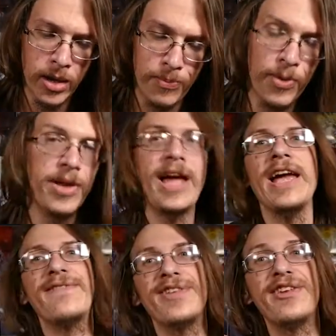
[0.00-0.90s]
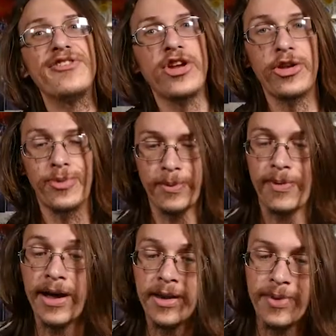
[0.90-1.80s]
but I have since changed my
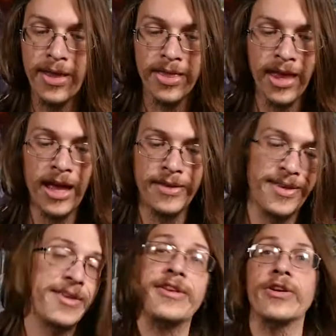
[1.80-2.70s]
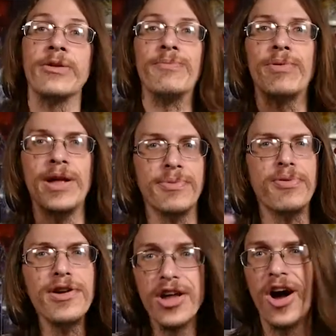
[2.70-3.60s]
mind about that, since you can plus
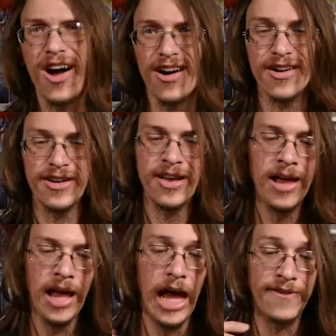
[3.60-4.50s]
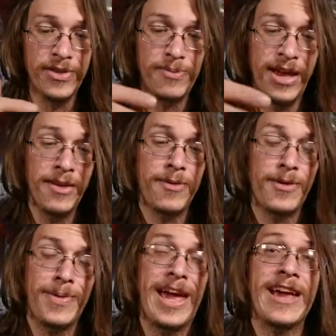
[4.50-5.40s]
pretty hard off the Nightmare
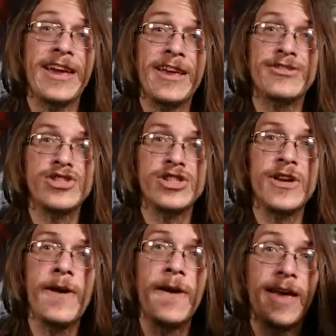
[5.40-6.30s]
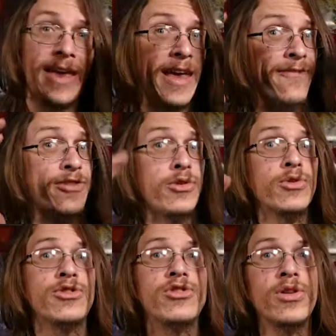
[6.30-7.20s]
package if
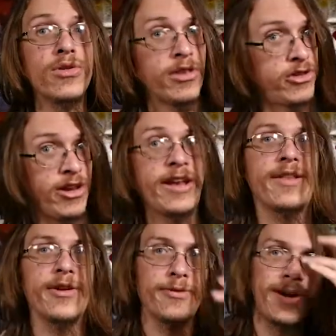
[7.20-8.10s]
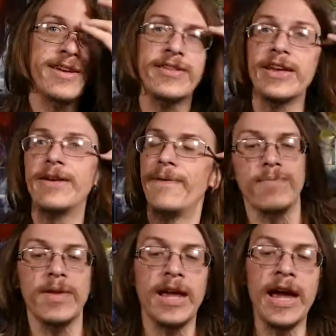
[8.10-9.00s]
you do the chains correctly.
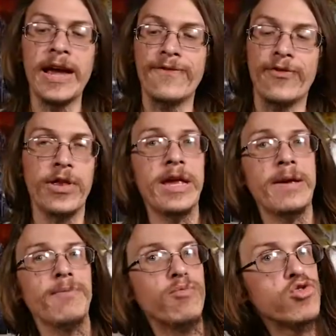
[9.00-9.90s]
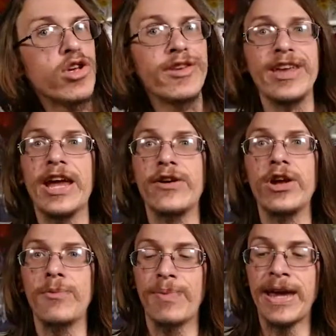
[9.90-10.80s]
And for the Union
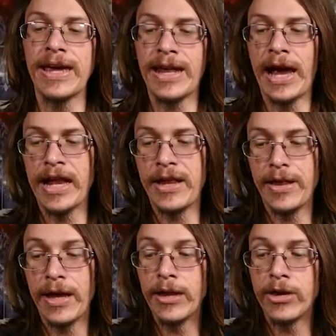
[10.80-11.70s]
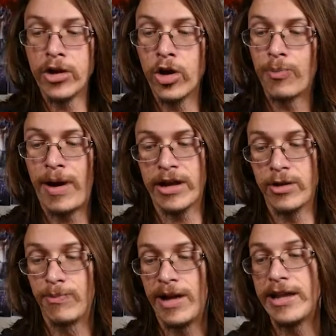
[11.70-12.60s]
Carrier ban, I decided to go back to
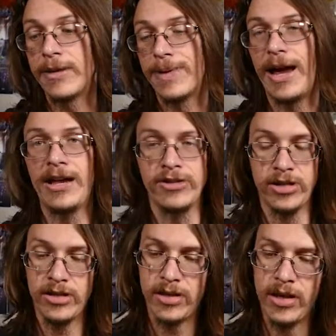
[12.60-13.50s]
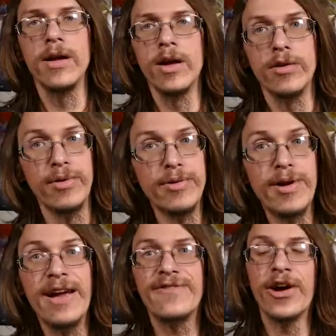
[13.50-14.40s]
Platinum Gadget. The reason
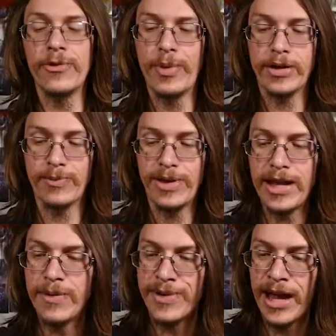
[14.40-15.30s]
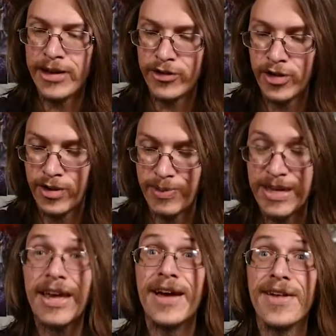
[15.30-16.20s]
why I've gone back to Platinum Gadget is
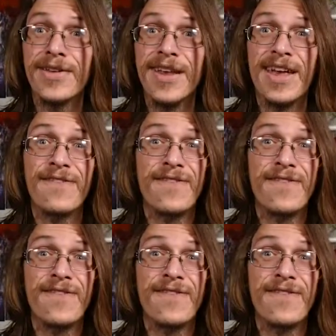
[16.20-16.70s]
because if